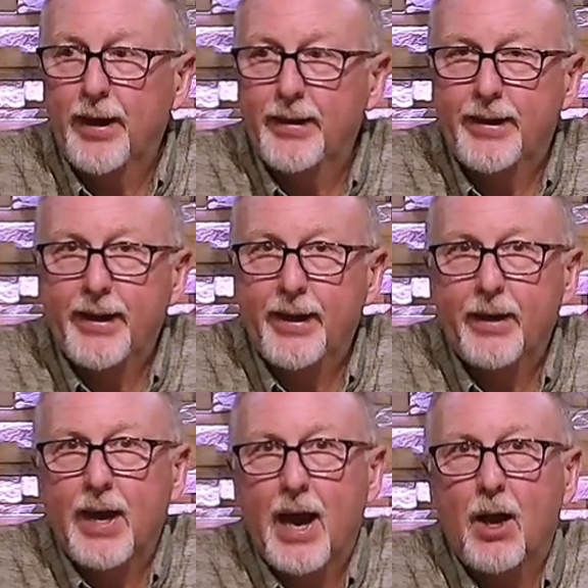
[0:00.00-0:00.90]
did
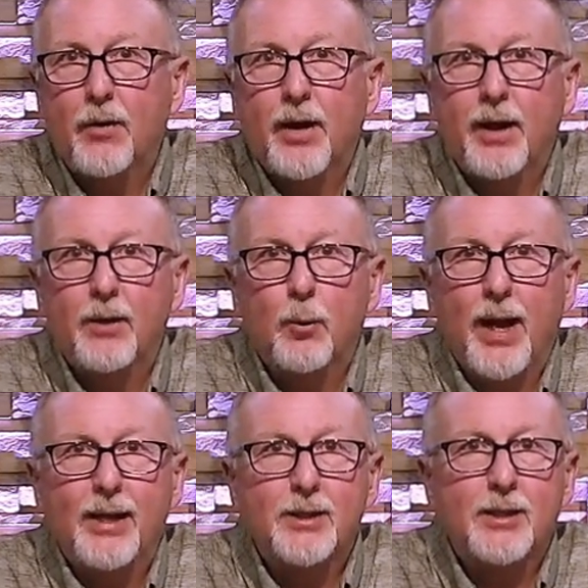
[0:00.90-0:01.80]
and how they
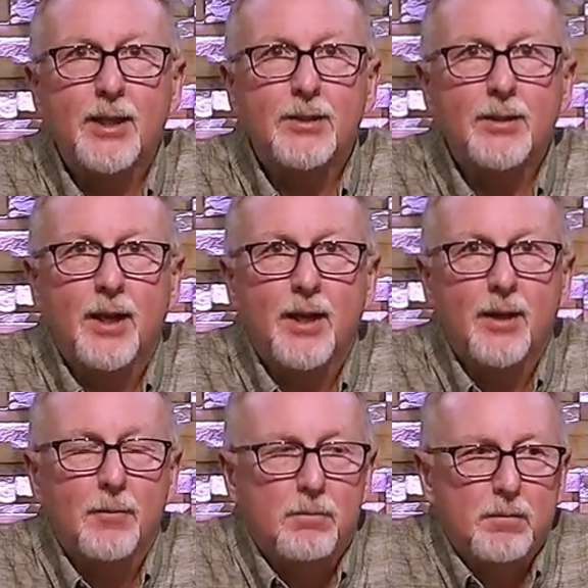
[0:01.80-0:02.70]
raised us,
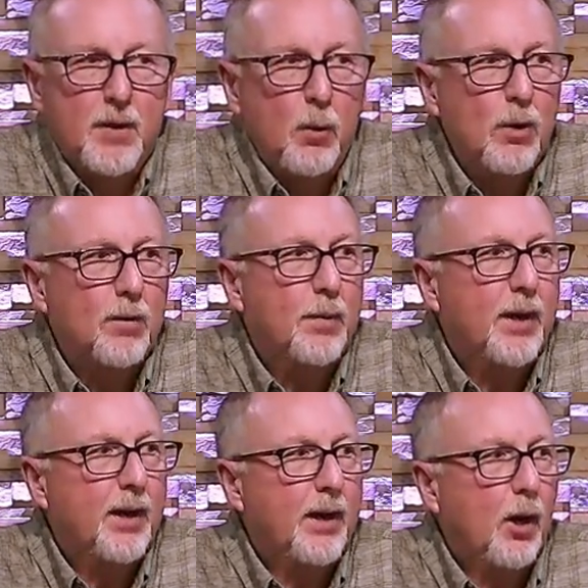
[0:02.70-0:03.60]
there wouldn't have been
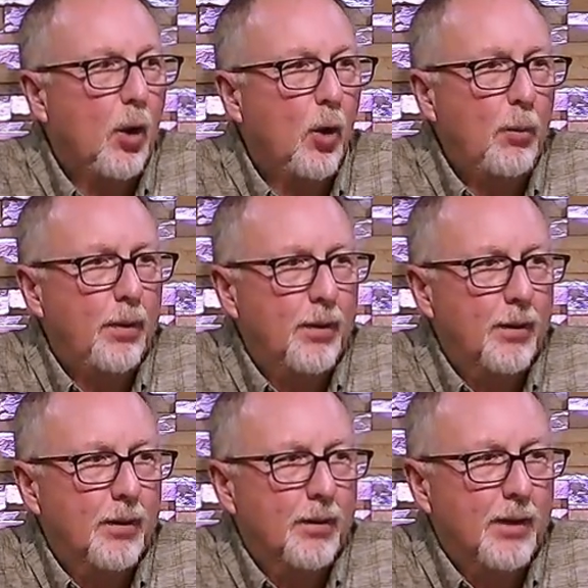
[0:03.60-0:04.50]
any hope.
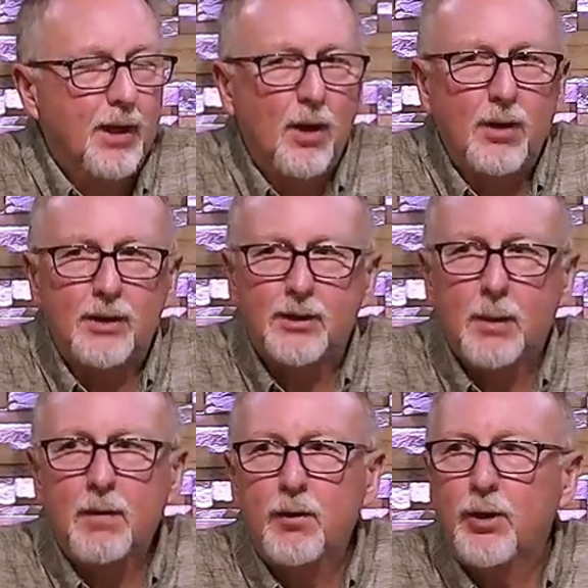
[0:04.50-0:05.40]
You know, and
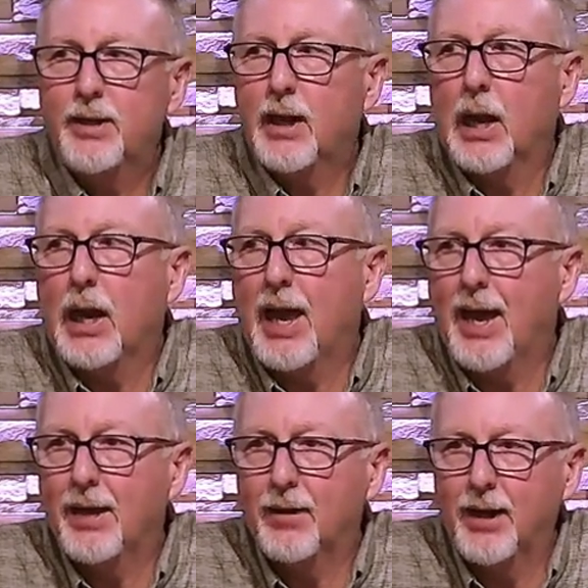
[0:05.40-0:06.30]
some of you need to
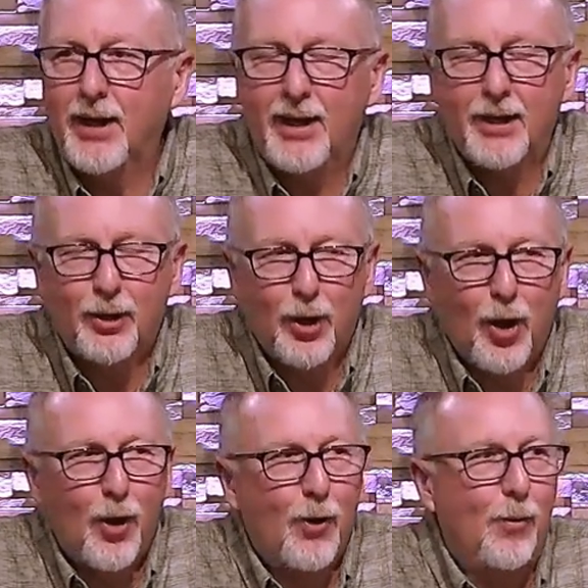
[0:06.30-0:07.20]
let it
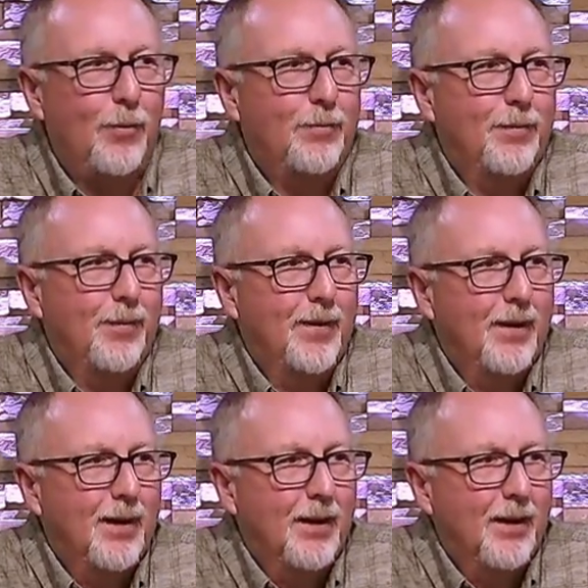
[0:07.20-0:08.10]
go.
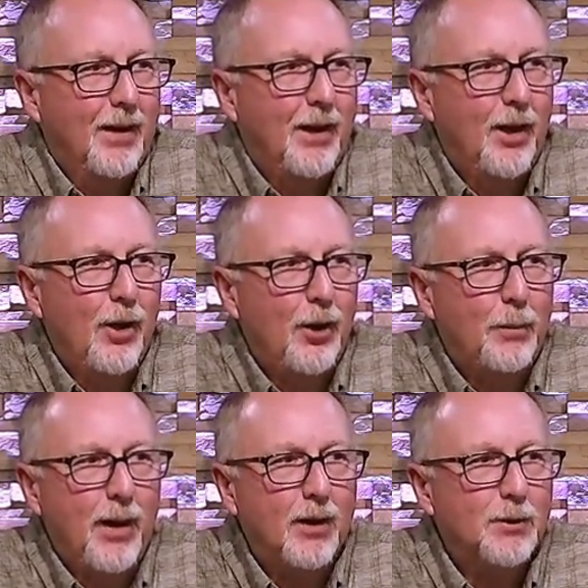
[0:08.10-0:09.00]
You know, your
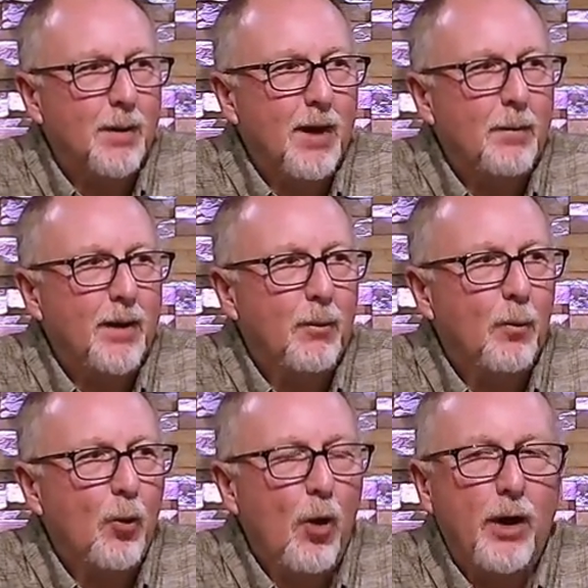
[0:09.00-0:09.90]
parents may have been
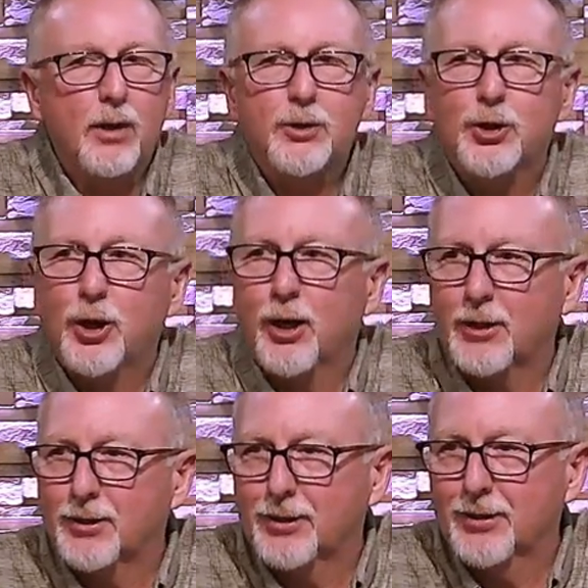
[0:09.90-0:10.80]
royal jerks.